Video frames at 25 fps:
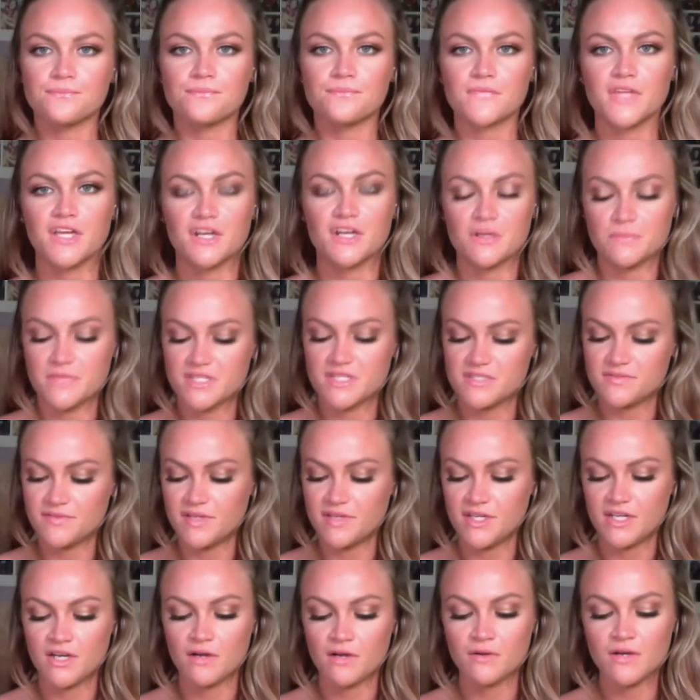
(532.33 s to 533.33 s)
hit or miss
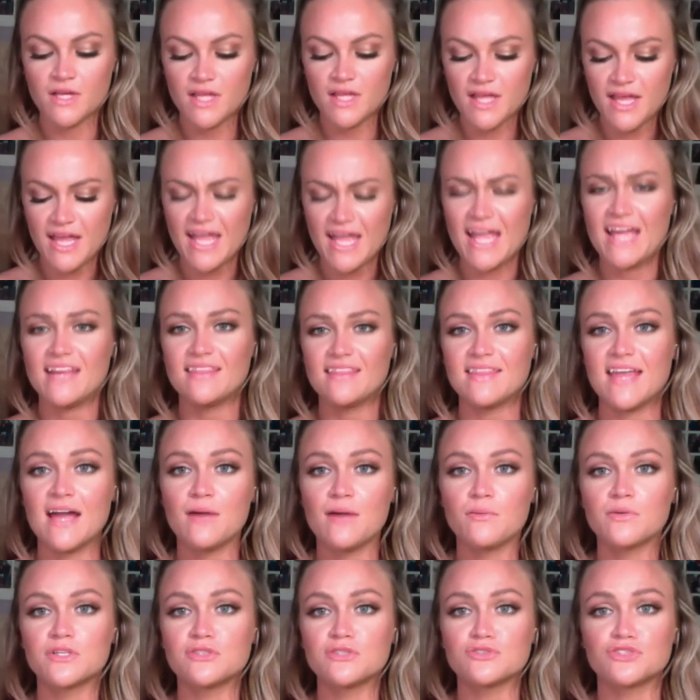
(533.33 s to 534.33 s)
video, and
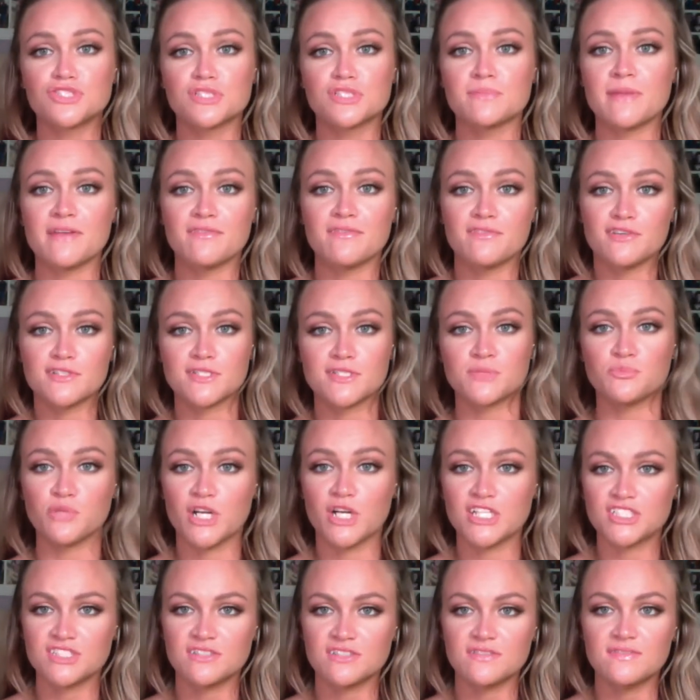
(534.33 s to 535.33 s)
that one, it was just my first
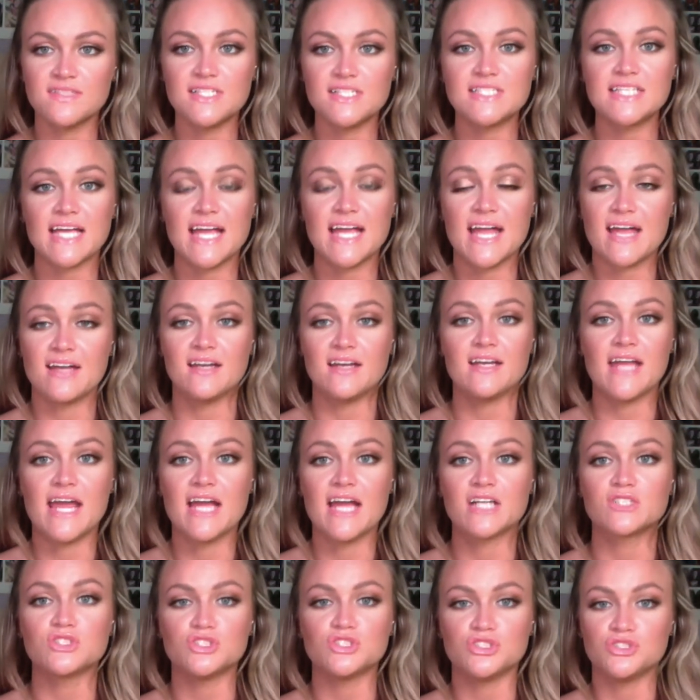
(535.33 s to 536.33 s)
impression of these. I hadn't
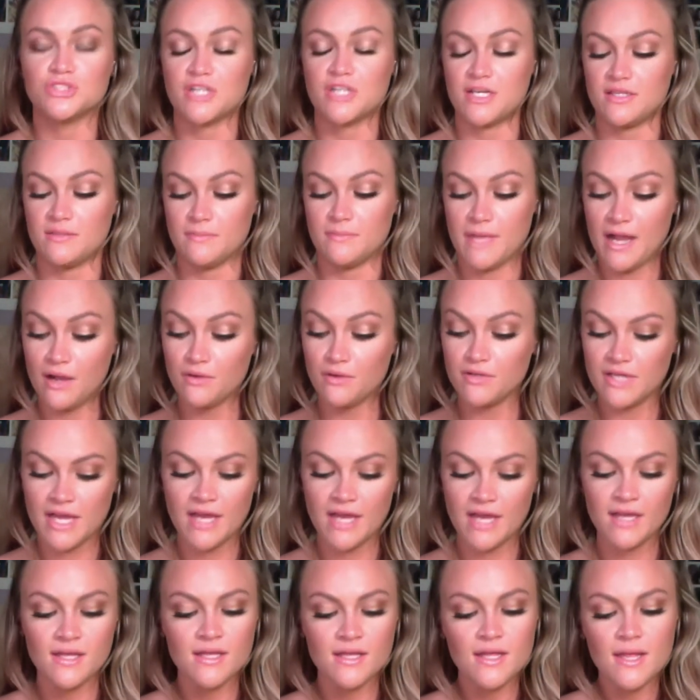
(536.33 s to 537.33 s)
actually tried them out
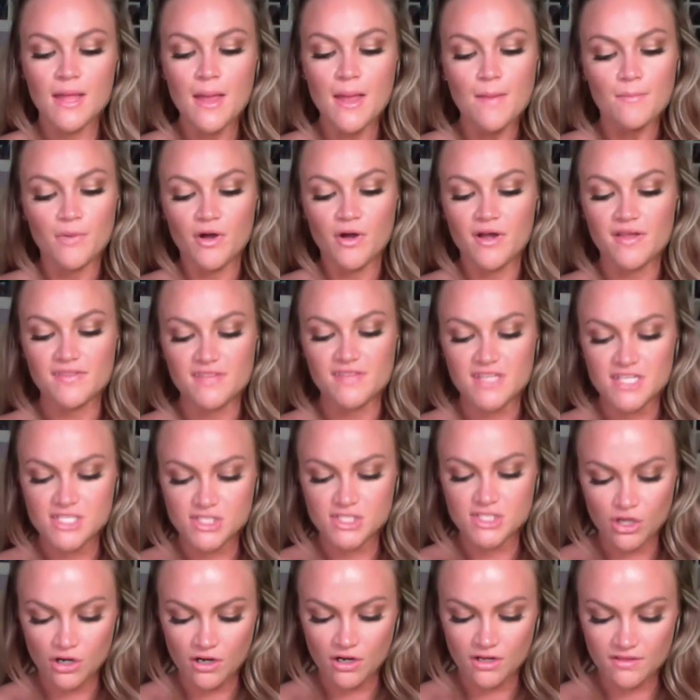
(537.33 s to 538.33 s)
yet, but these
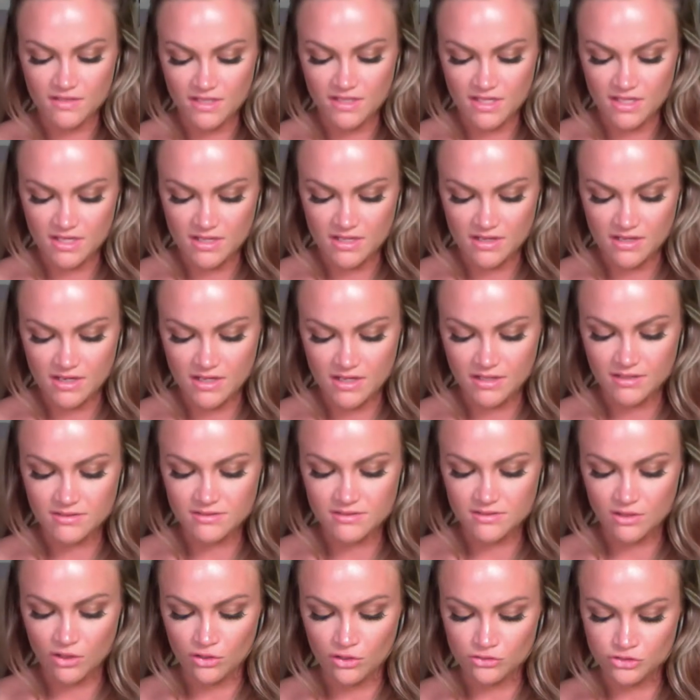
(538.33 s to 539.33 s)
are the
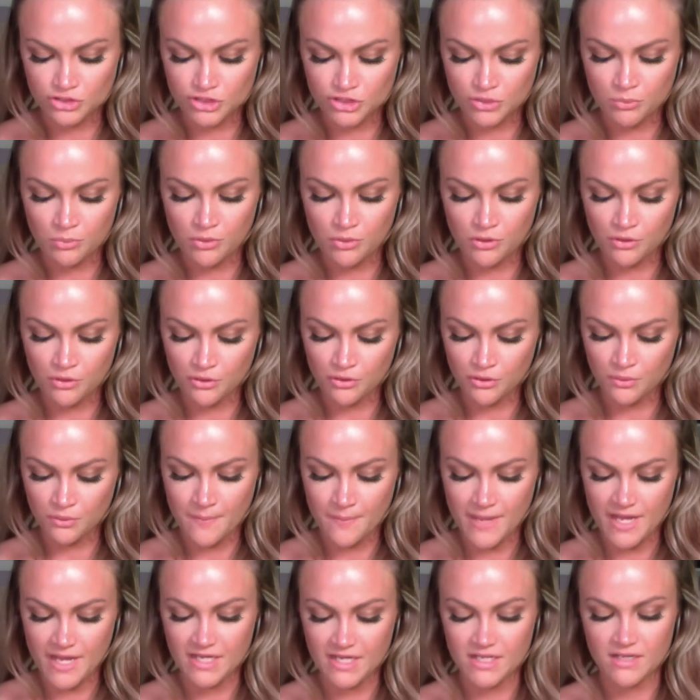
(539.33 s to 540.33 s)
NYX Ultra Pearl
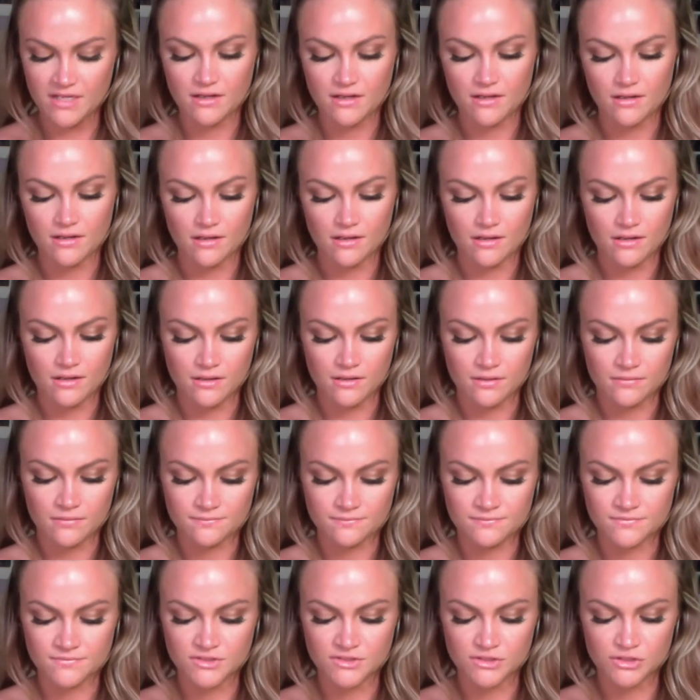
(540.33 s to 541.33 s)
Mania
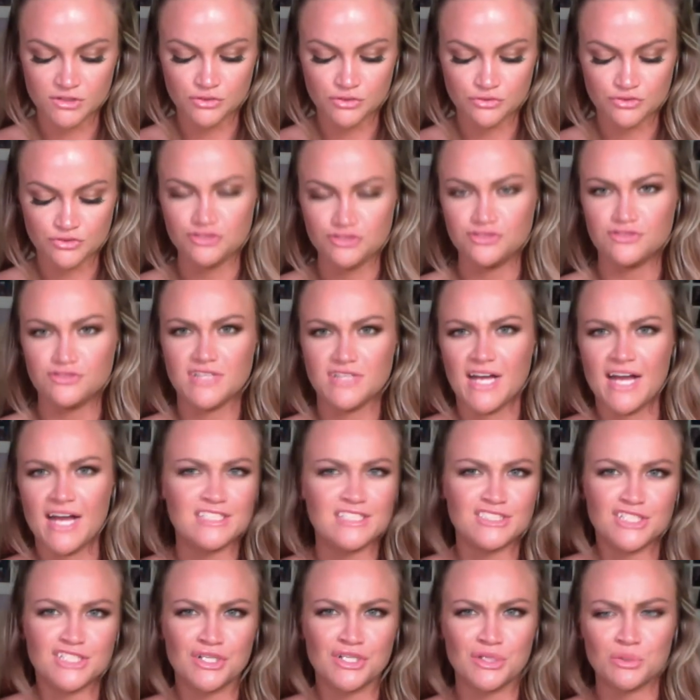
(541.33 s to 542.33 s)
loose
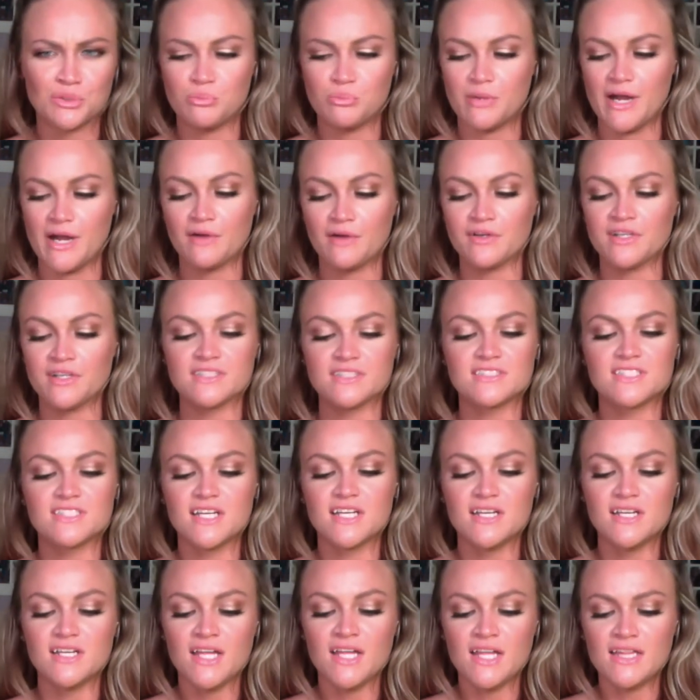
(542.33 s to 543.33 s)
eyeshadow powders.
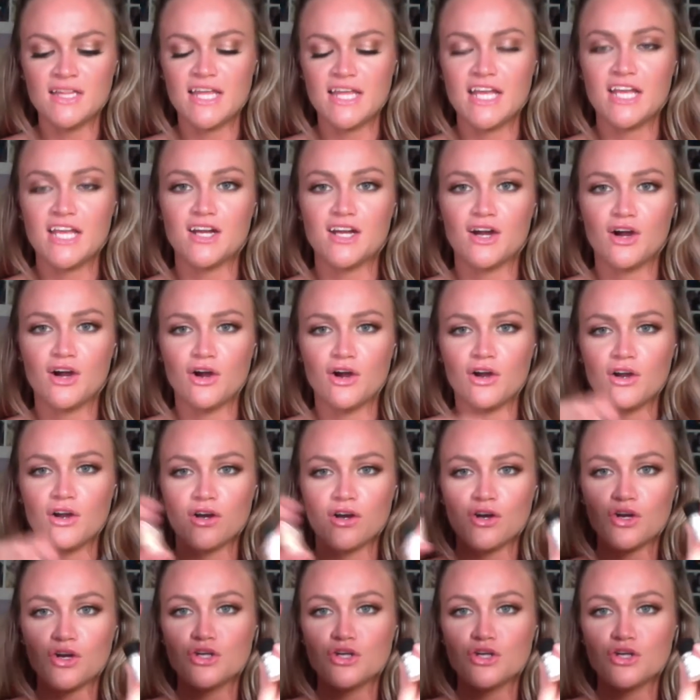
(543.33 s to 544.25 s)
They are